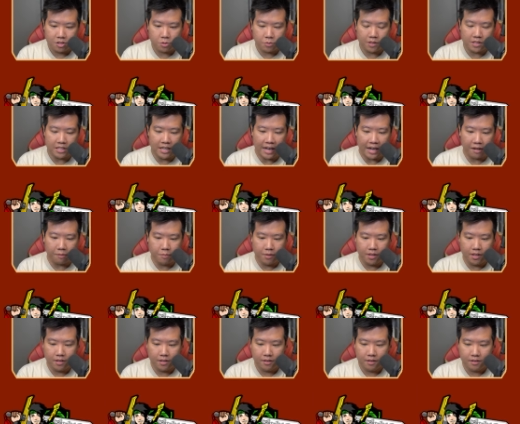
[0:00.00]
to attack
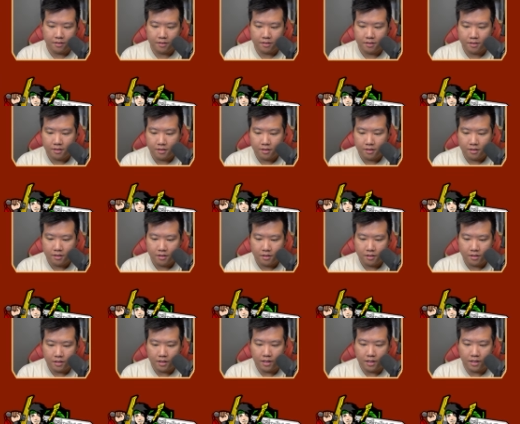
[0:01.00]
me.
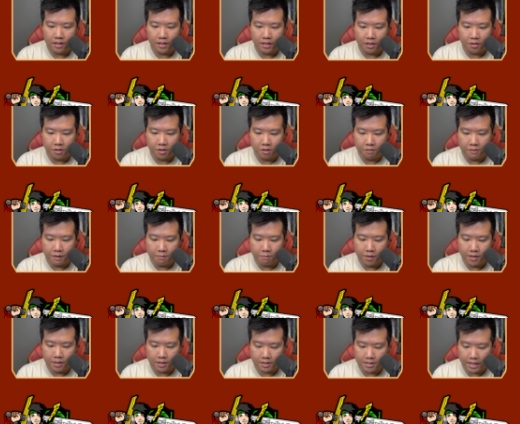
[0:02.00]
Uh, I don't know if I'm
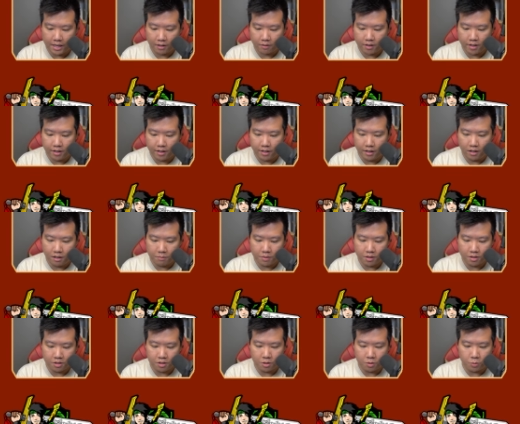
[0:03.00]
being attacked right now. I'm
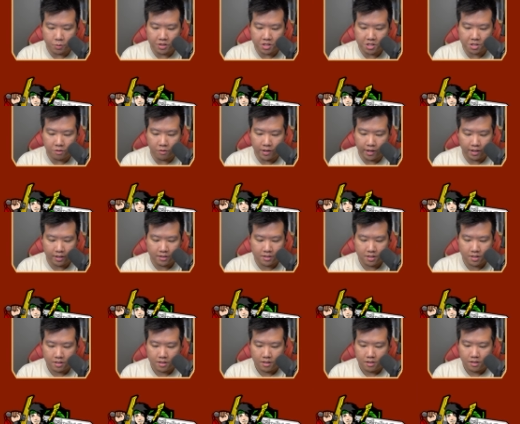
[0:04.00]
going to go
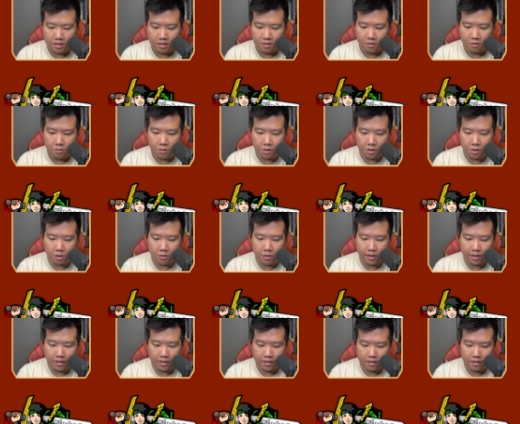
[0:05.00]
resurrect real
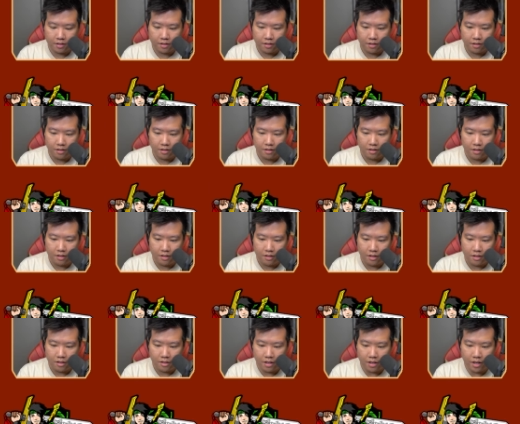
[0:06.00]
quick.
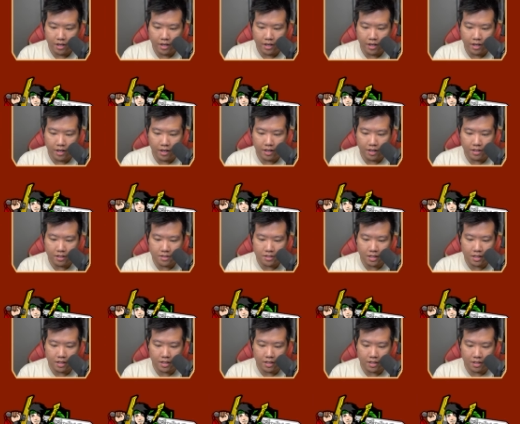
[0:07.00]
And
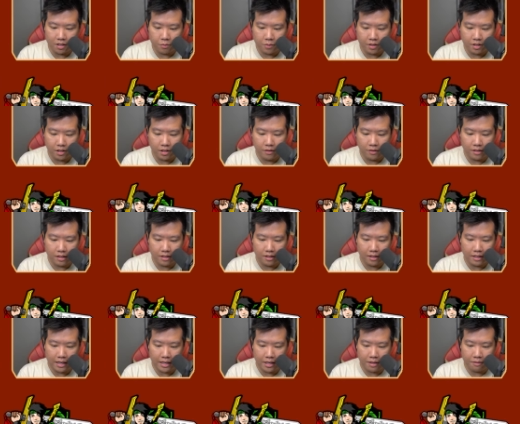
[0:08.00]
uh, here we go,
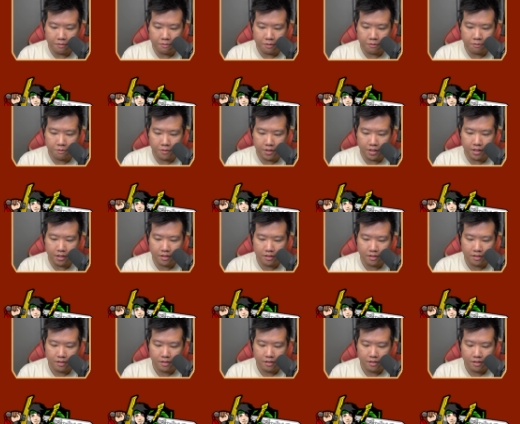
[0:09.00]
another guy for free.
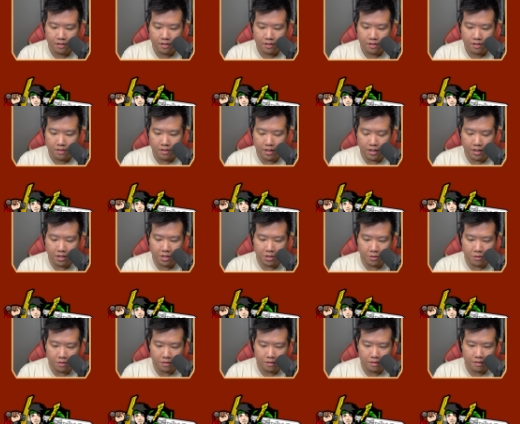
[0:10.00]
Thank
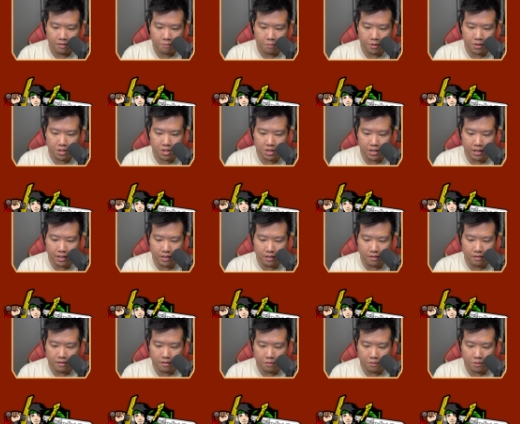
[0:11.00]
you, appreciate
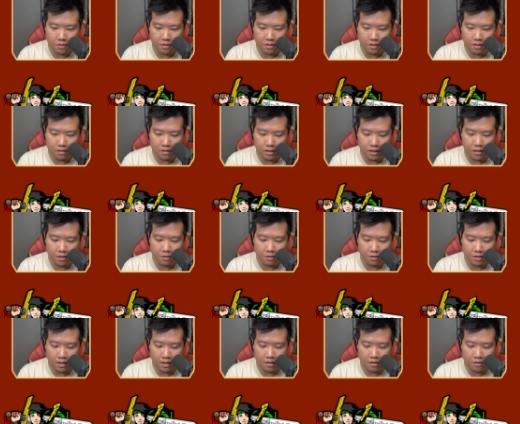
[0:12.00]
it. Uh, thank
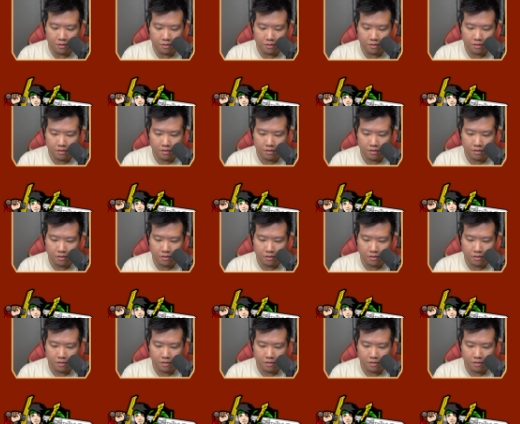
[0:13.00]
you, thank you.